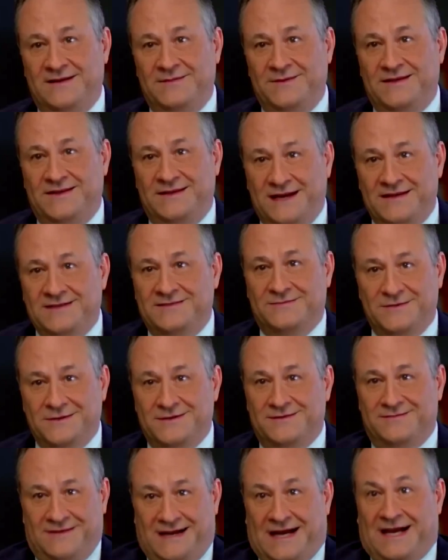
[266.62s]
I mean, that's
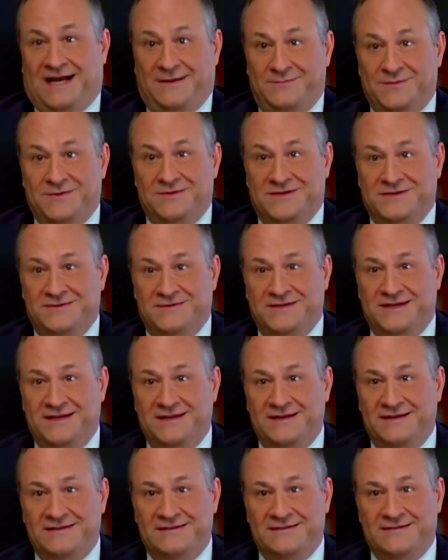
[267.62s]
what I believe it
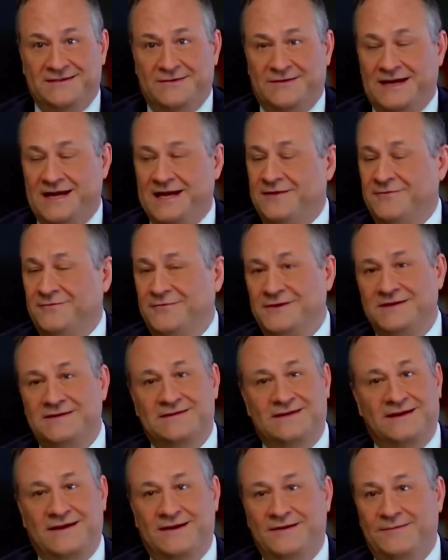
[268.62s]
is. So every
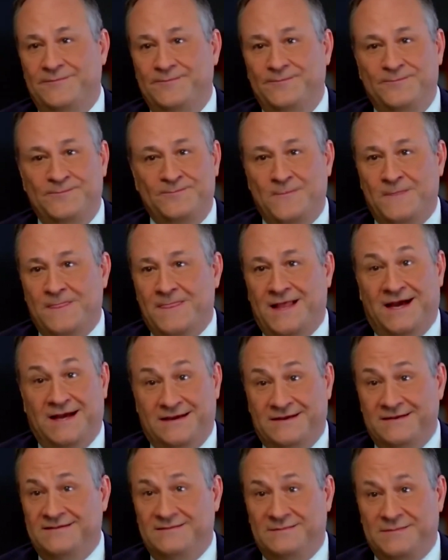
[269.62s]
time
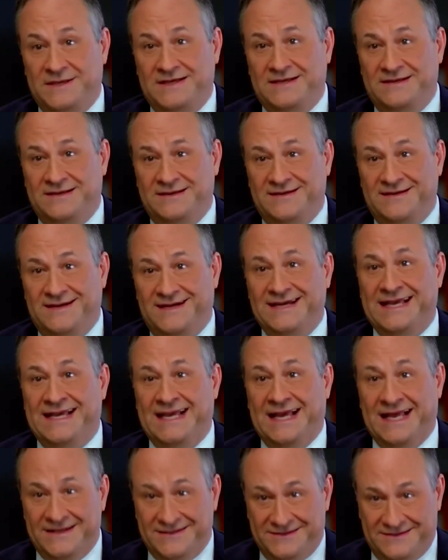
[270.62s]
I can speak
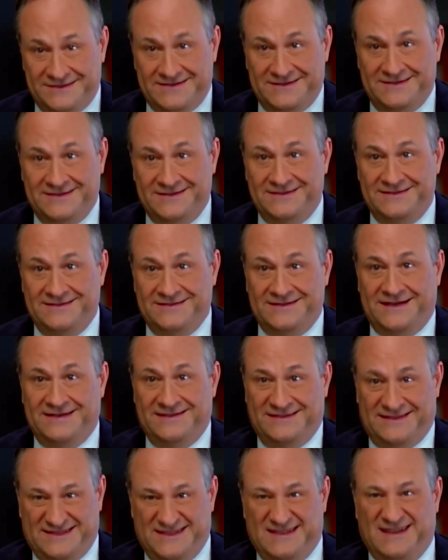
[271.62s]
against to-
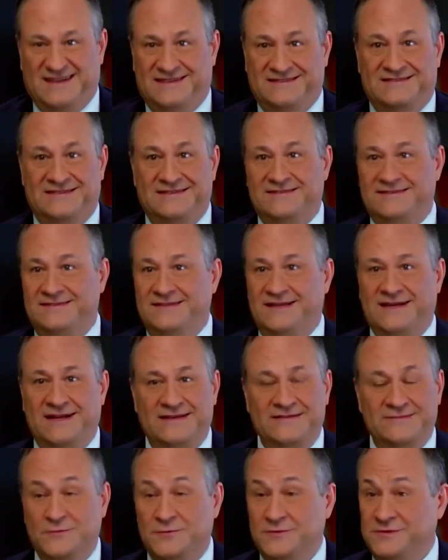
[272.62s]
this toxicity.
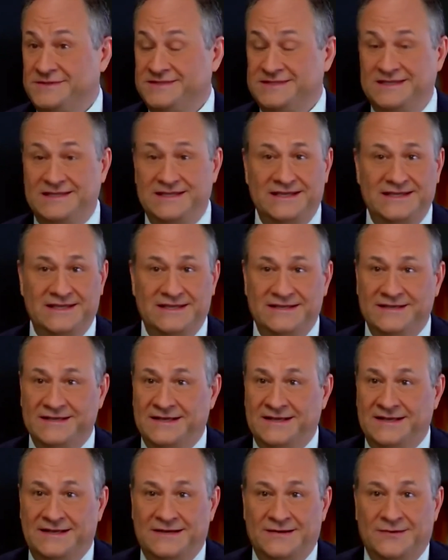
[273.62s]
I, we're seeing
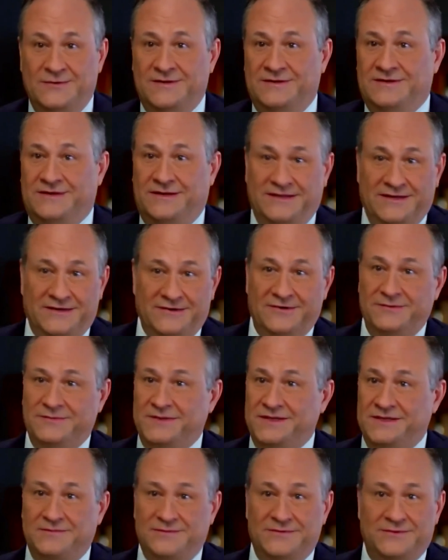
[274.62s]
it with our younger
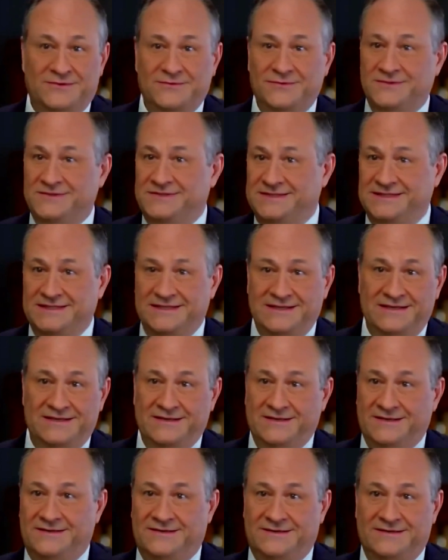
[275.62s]
people. We're seeing it
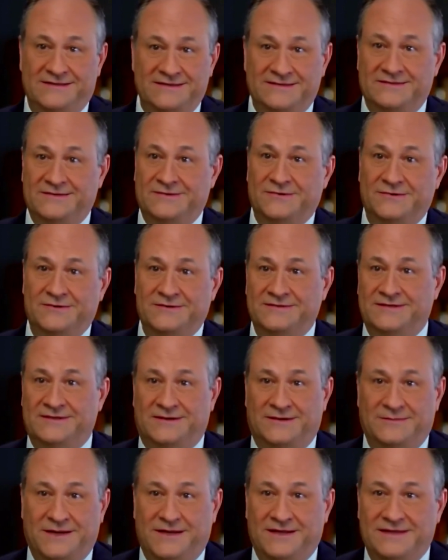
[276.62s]
in our discourse
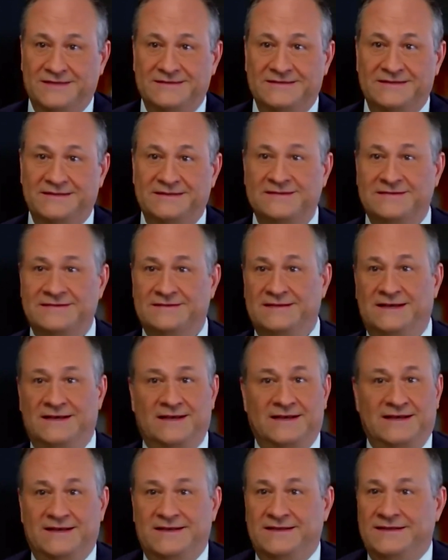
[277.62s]
and our politics,
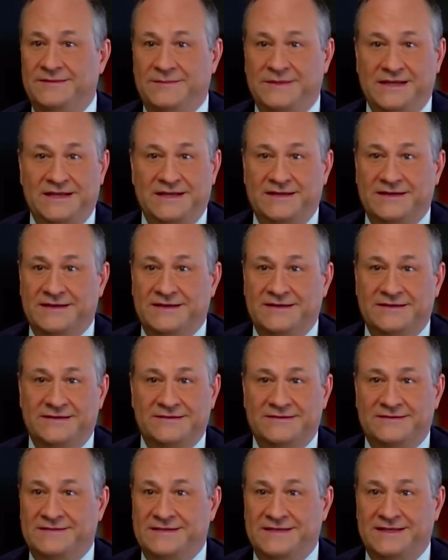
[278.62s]
in the media.
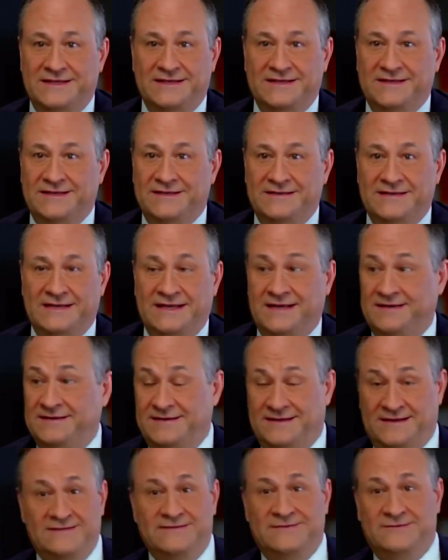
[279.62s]
You're seeing it uh, uh,
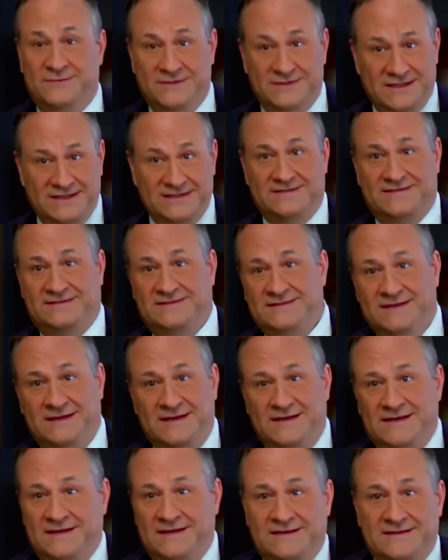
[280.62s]
as it relates
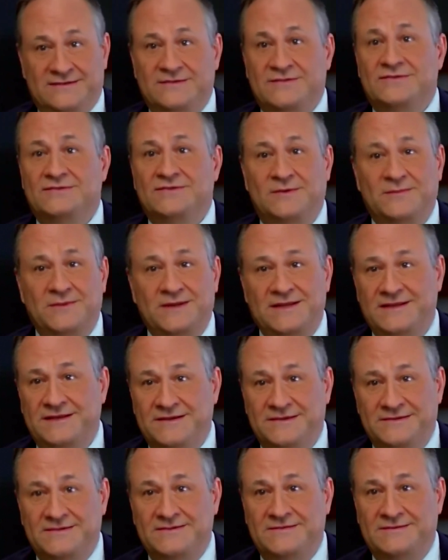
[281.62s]
to so many of
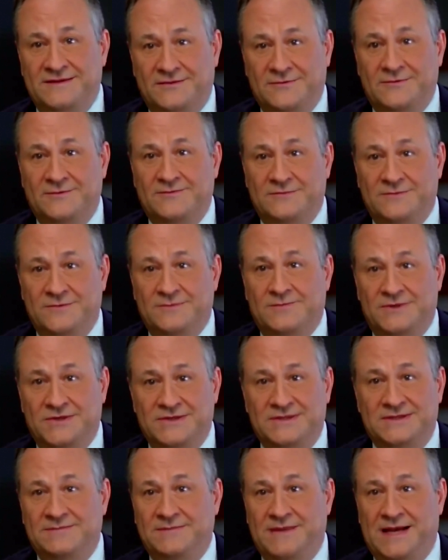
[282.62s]
the issues that we're, we're
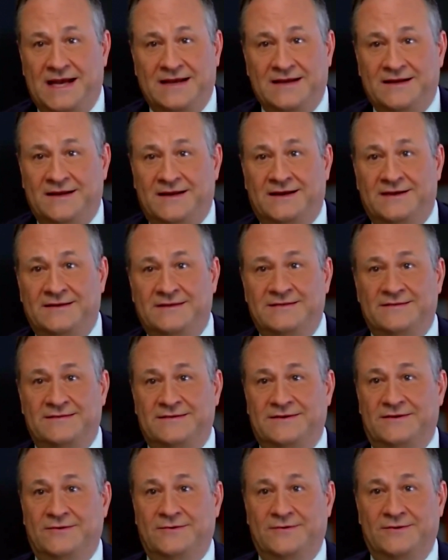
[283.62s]
pushing back on.
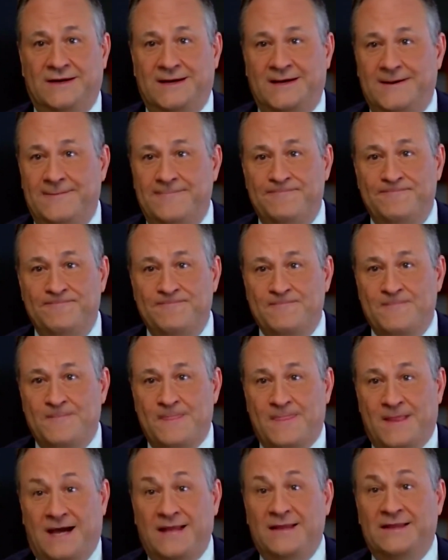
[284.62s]
So um,
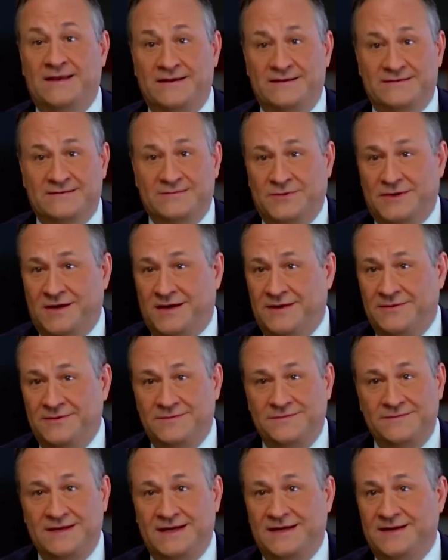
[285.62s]
I think it's a
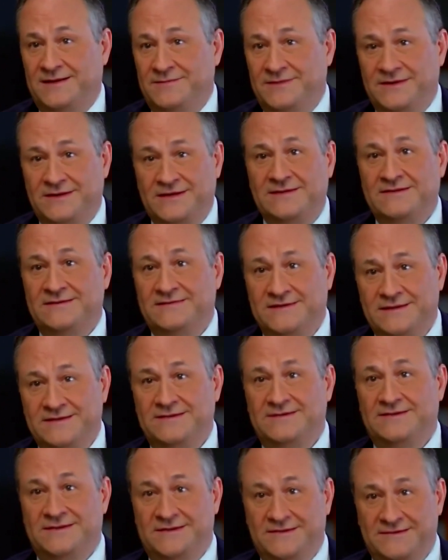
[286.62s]
problem, and I'm going to
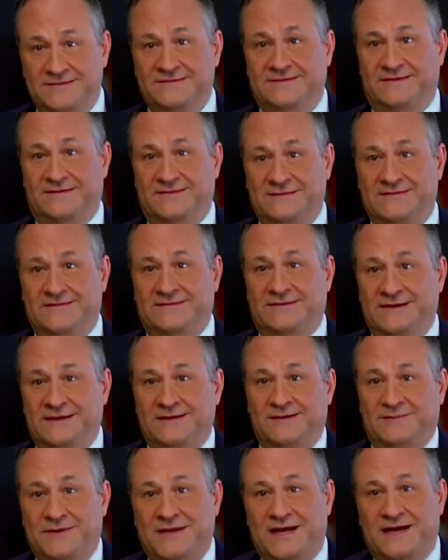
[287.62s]
continue to use this
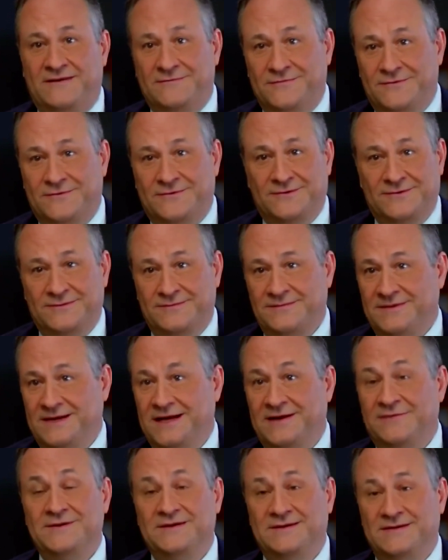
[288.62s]
platform
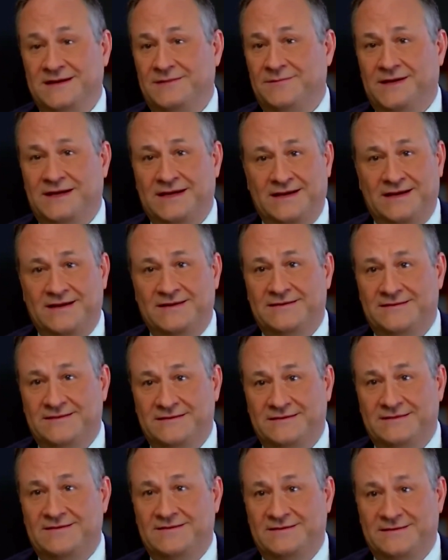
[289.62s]
every time I get
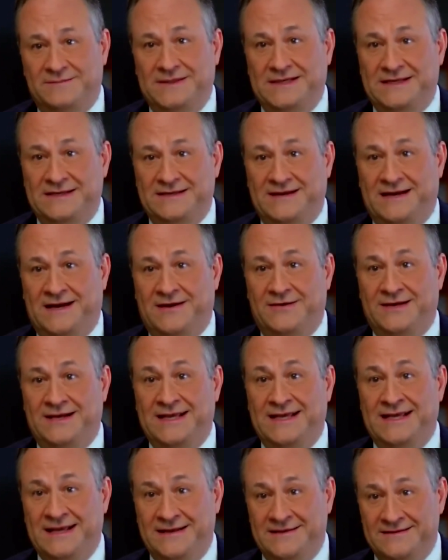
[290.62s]
to, to speak out
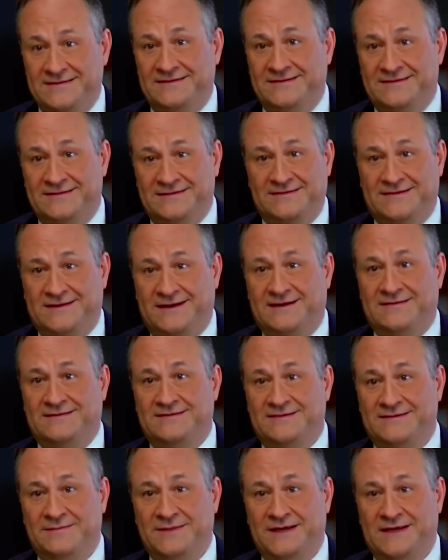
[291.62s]
against this
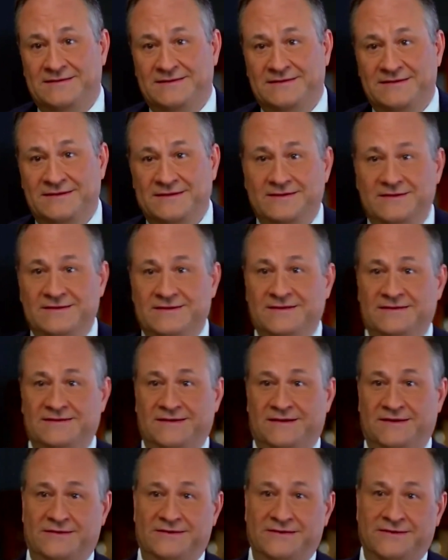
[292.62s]
toxic masculinity
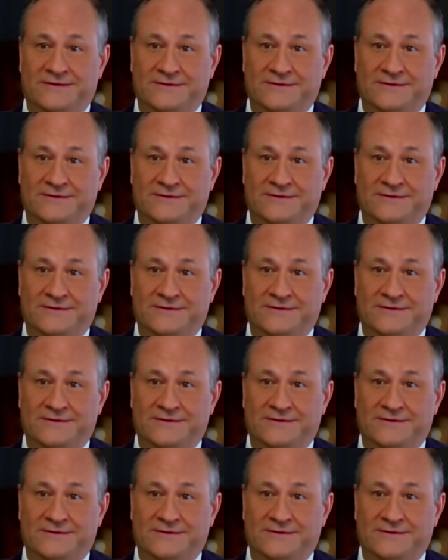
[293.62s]
that's out